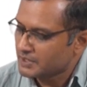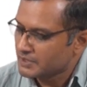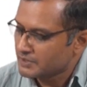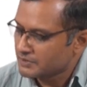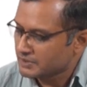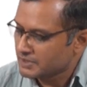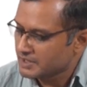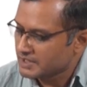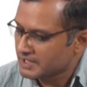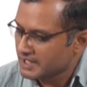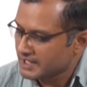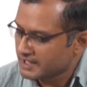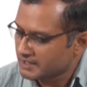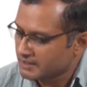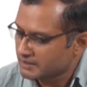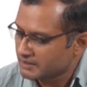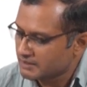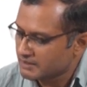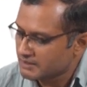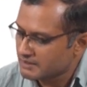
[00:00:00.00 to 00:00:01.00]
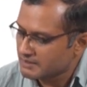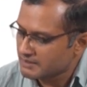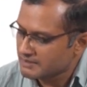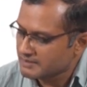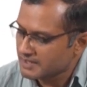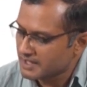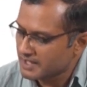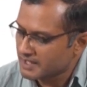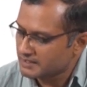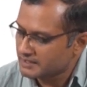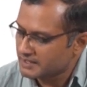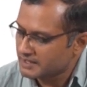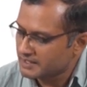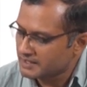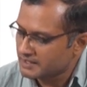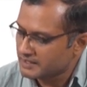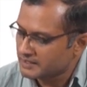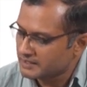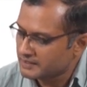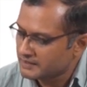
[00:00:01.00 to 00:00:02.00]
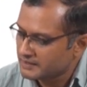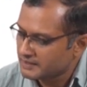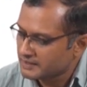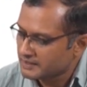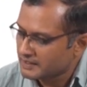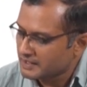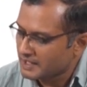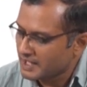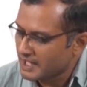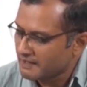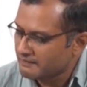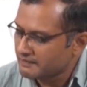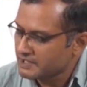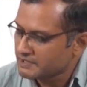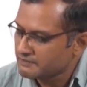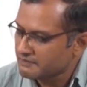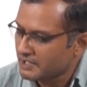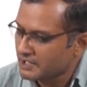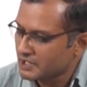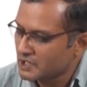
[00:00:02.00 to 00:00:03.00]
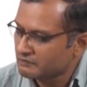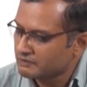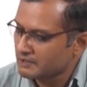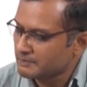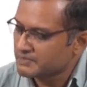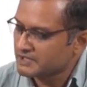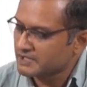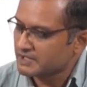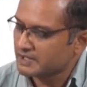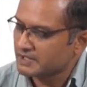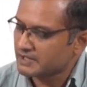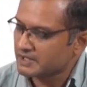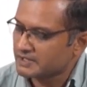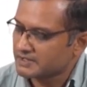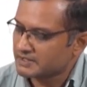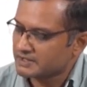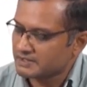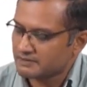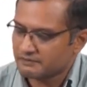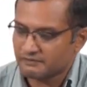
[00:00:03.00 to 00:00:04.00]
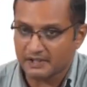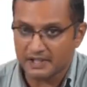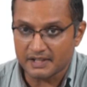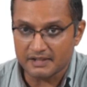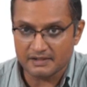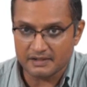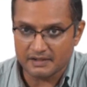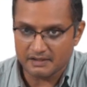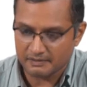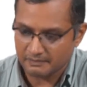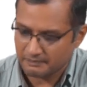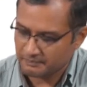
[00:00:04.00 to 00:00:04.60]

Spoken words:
So, this is like saying the average value of epsilon is fixed,